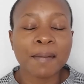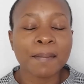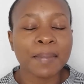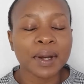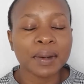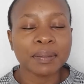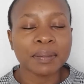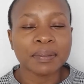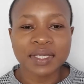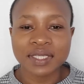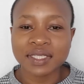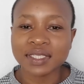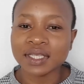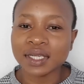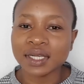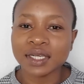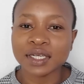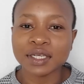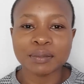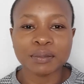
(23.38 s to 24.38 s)
But
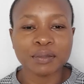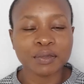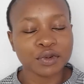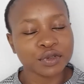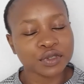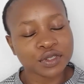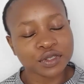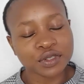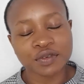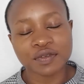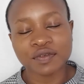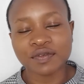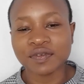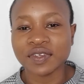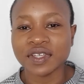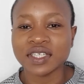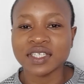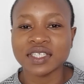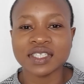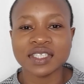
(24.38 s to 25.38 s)
basically, most of
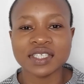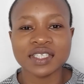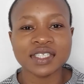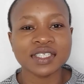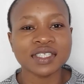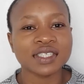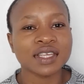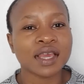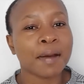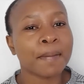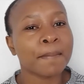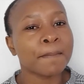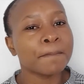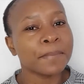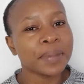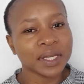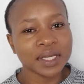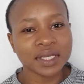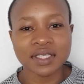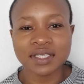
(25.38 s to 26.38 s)
it is
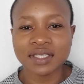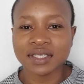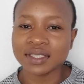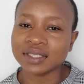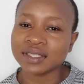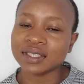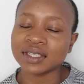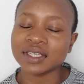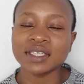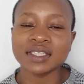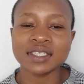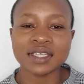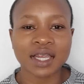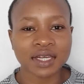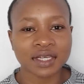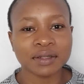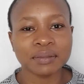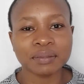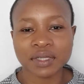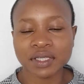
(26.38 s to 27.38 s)
based
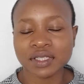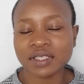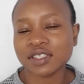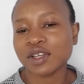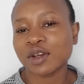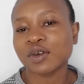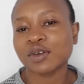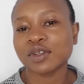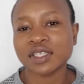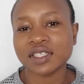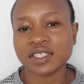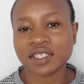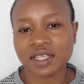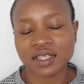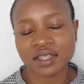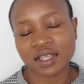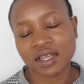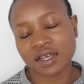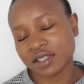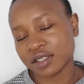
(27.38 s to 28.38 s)
Italy-based
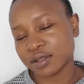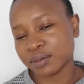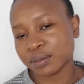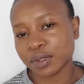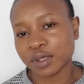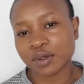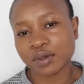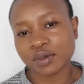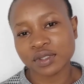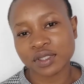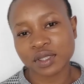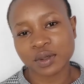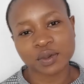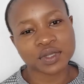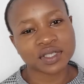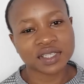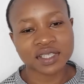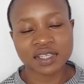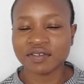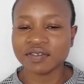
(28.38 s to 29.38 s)
content. That is because I
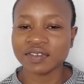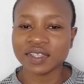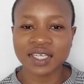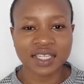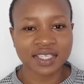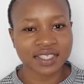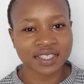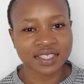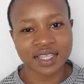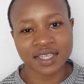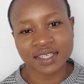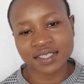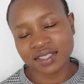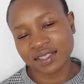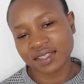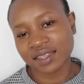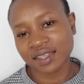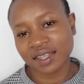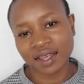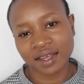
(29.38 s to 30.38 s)
was living and
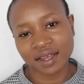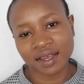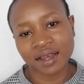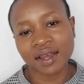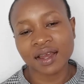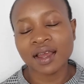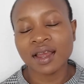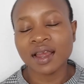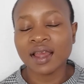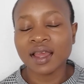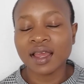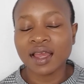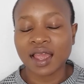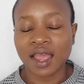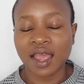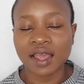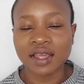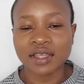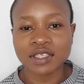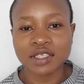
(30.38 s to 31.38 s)
studying there,
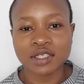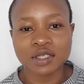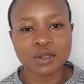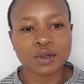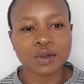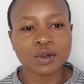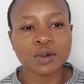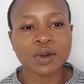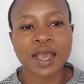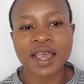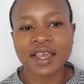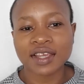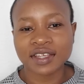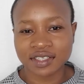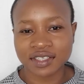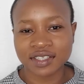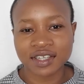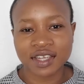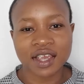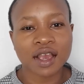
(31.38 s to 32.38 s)
and so I
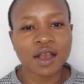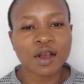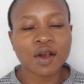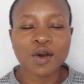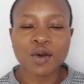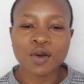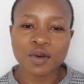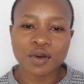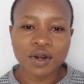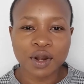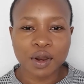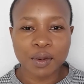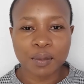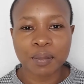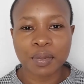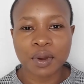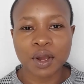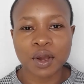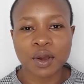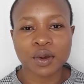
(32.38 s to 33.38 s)
share all
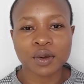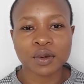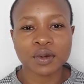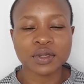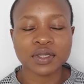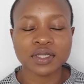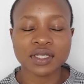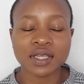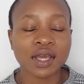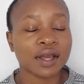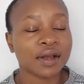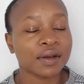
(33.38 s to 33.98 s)
about